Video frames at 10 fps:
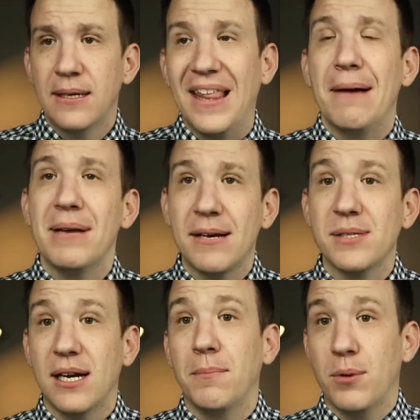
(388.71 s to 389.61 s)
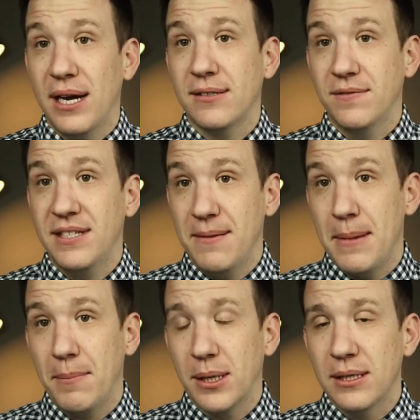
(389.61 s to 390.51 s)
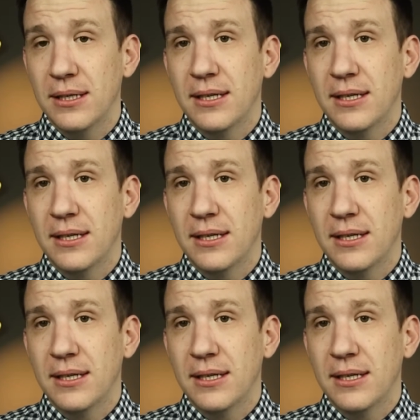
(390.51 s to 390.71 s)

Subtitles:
that becomes an unproductive team member.